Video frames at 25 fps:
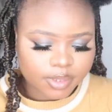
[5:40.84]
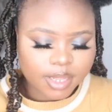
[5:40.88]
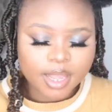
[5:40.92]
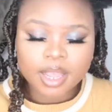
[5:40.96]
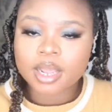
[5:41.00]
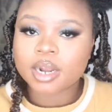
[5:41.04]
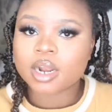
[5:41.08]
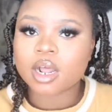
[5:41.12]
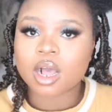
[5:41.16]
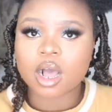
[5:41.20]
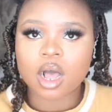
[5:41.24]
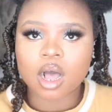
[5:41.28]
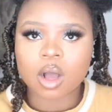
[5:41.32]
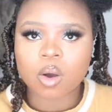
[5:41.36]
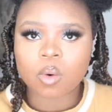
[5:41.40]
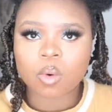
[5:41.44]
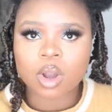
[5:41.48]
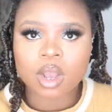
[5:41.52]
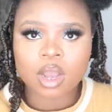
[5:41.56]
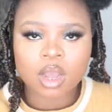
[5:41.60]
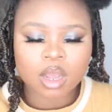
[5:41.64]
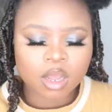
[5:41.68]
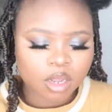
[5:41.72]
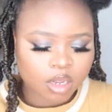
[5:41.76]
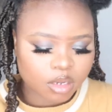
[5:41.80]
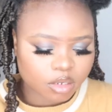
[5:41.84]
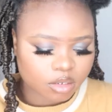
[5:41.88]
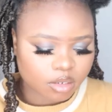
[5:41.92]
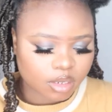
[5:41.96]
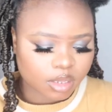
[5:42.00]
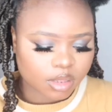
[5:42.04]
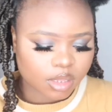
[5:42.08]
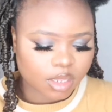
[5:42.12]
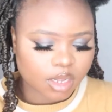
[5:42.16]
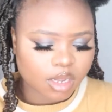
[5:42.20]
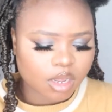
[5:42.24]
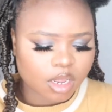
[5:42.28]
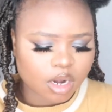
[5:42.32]
an hour, I
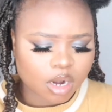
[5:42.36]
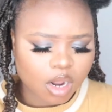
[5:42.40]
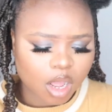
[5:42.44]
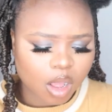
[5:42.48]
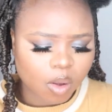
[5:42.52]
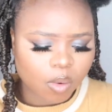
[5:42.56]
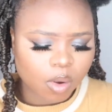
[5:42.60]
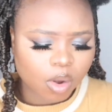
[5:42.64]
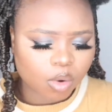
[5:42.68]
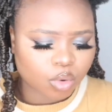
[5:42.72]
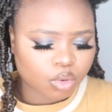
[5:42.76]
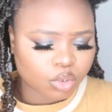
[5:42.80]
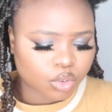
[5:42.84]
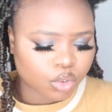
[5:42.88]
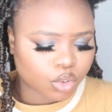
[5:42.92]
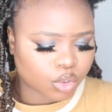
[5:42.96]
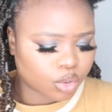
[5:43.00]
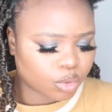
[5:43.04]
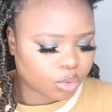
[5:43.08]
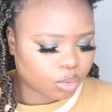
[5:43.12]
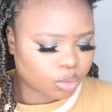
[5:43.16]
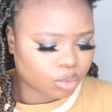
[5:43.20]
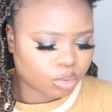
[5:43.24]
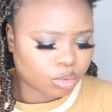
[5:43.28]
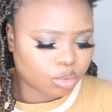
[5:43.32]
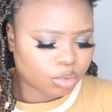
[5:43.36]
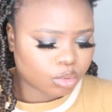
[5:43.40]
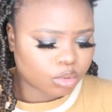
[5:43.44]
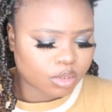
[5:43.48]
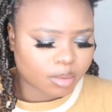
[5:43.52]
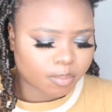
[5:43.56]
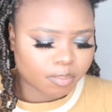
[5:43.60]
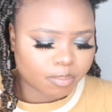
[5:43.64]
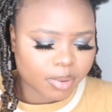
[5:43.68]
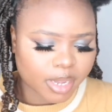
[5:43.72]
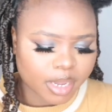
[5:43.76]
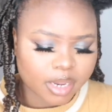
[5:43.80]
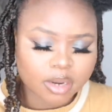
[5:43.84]
think an hour or two, the
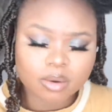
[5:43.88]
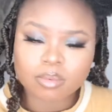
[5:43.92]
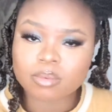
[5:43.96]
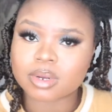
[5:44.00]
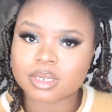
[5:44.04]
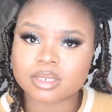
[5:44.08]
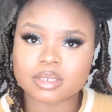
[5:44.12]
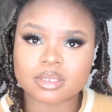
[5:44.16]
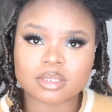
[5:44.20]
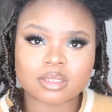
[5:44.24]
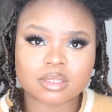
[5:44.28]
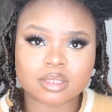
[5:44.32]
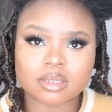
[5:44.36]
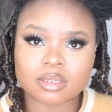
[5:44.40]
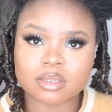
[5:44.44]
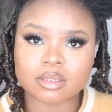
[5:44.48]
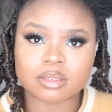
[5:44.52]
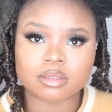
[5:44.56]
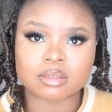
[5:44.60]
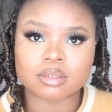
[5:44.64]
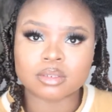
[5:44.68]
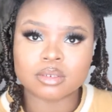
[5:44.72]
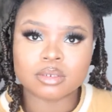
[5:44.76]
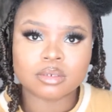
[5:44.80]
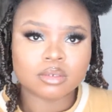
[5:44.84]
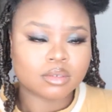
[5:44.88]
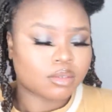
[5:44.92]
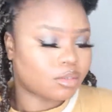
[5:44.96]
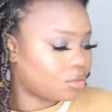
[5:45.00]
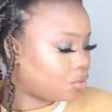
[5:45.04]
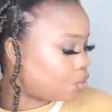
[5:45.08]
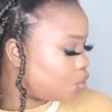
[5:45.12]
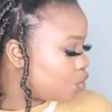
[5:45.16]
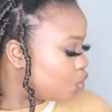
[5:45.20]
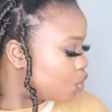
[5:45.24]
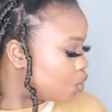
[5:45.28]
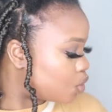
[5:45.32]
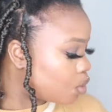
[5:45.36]
pain was still
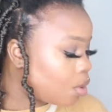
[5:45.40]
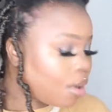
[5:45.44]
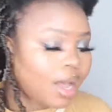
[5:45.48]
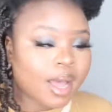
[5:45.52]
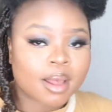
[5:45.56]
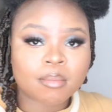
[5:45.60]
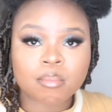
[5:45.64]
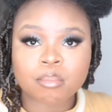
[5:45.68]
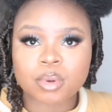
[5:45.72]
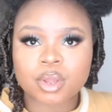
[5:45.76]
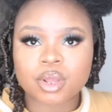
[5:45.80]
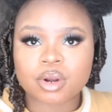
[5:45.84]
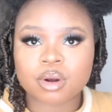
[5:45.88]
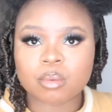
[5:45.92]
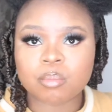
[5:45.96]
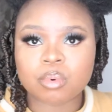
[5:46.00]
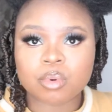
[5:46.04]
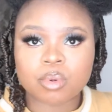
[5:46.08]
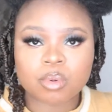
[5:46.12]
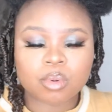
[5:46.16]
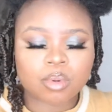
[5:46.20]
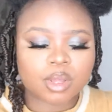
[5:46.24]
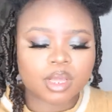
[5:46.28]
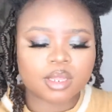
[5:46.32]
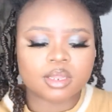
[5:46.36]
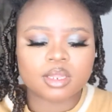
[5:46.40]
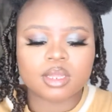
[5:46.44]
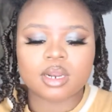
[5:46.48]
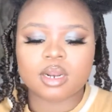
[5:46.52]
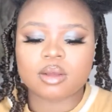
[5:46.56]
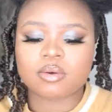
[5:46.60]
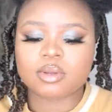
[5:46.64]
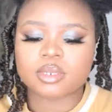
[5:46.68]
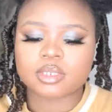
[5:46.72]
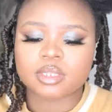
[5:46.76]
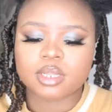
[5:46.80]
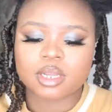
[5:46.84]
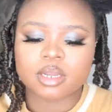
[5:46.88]
so unbearable, and then I
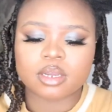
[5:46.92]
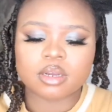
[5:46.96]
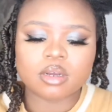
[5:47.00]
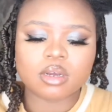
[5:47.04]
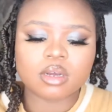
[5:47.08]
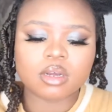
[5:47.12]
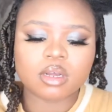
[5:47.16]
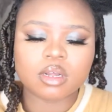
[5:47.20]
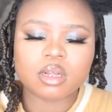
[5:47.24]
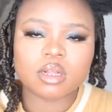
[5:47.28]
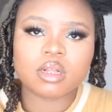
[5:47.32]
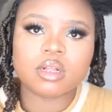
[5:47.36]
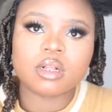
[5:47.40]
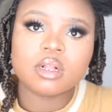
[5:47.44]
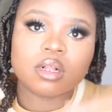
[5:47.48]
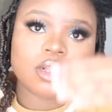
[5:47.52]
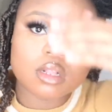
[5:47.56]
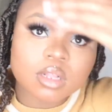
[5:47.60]
was like, oh,